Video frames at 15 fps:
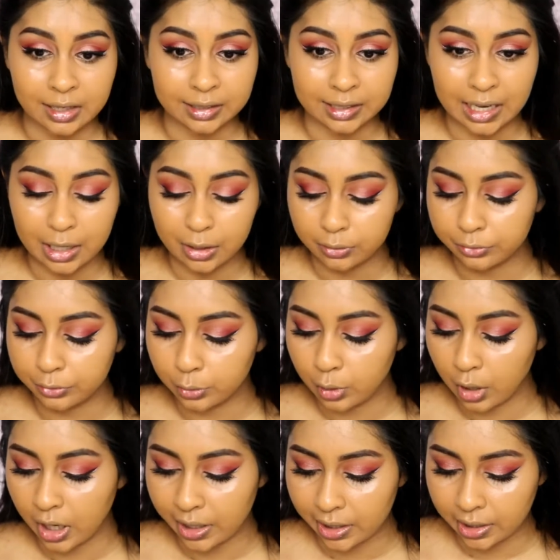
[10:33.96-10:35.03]
Now for
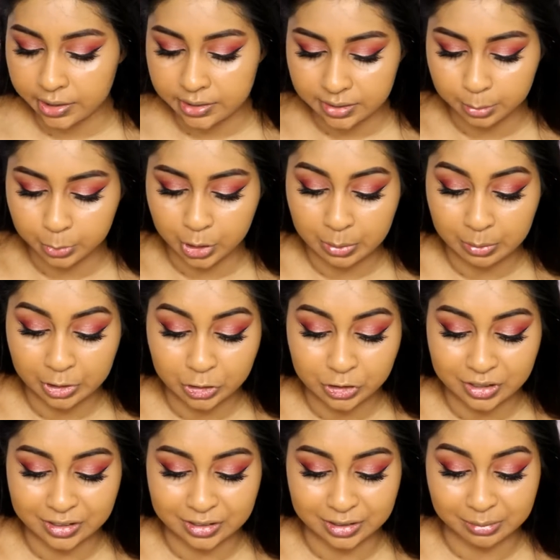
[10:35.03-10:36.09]
highlighter, I'm going to be
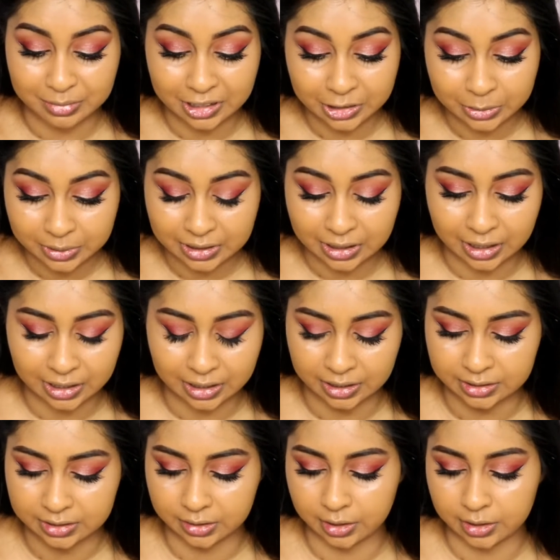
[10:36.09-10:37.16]
using some liquid
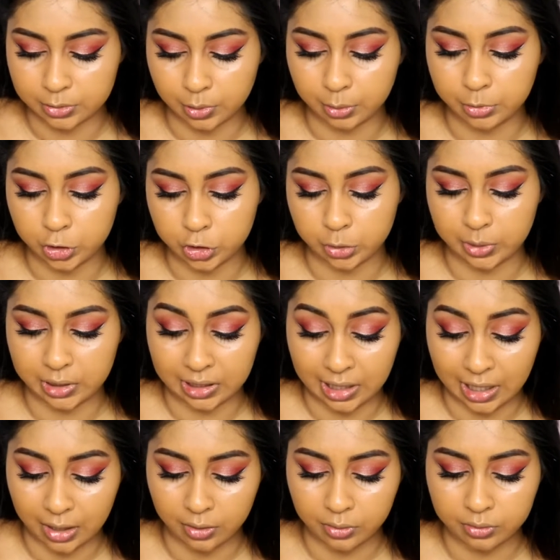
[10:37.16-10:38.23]
highlighter. That's why I'm going to do it
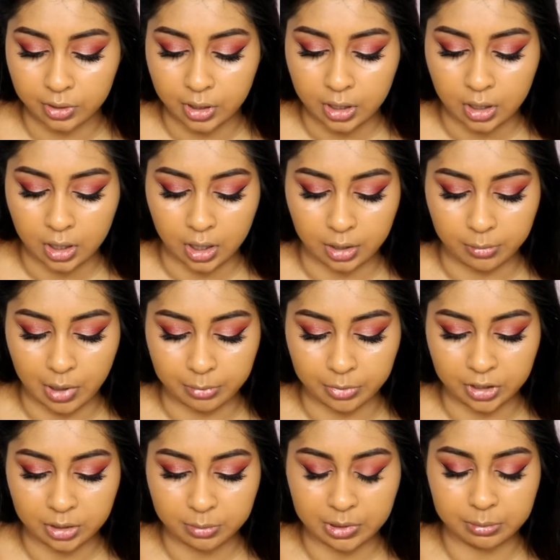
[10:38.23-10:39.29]
now. I'm
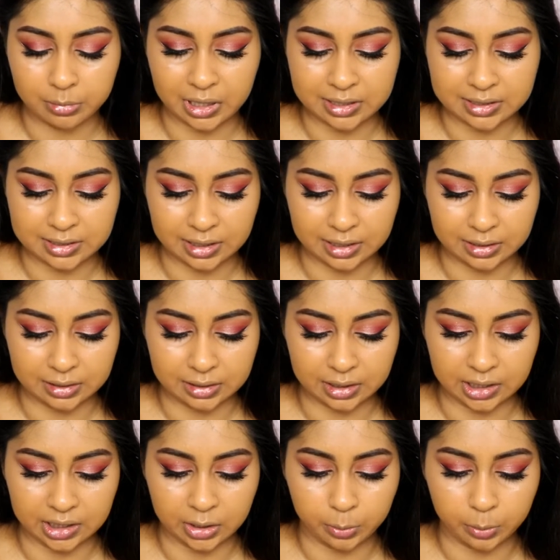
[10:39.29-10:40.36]
going to be mixing
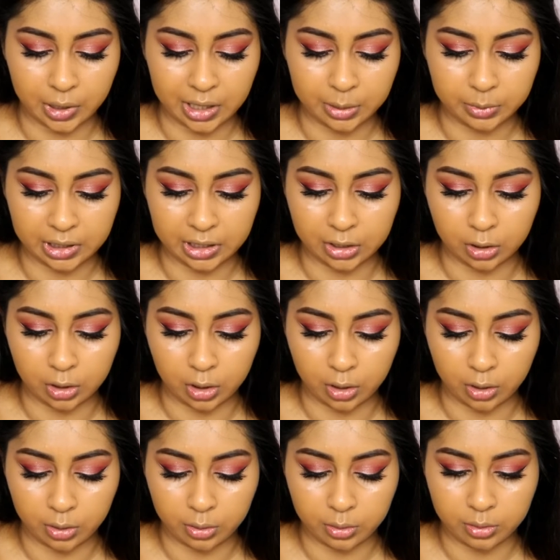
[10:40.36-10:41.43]
the Away We
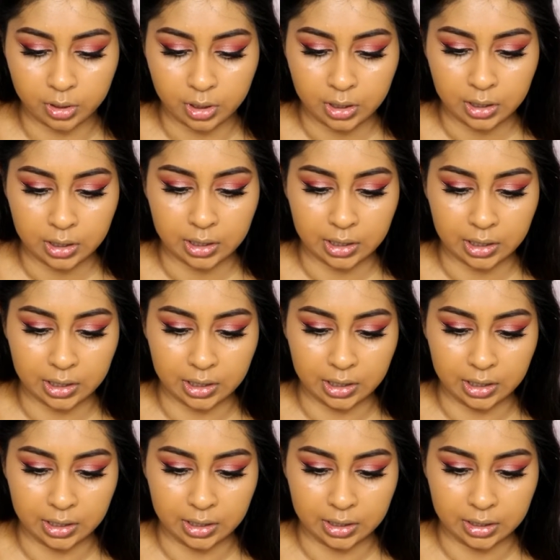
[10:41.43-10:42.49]
Glow
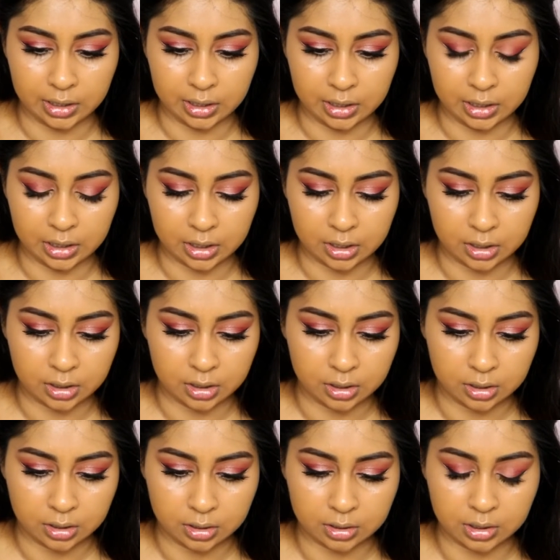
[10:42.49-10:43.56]
in
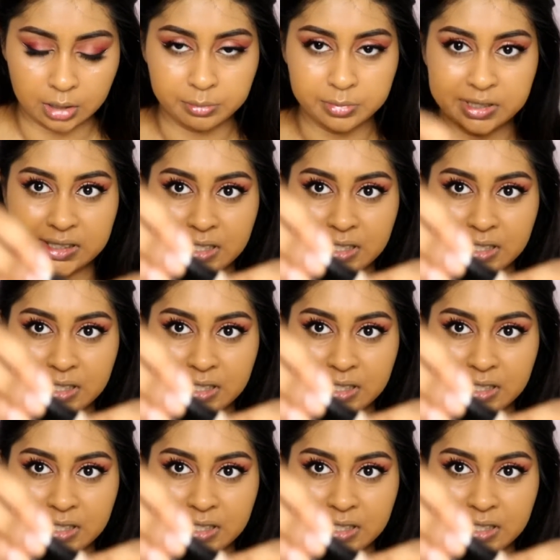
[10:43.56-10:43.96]
number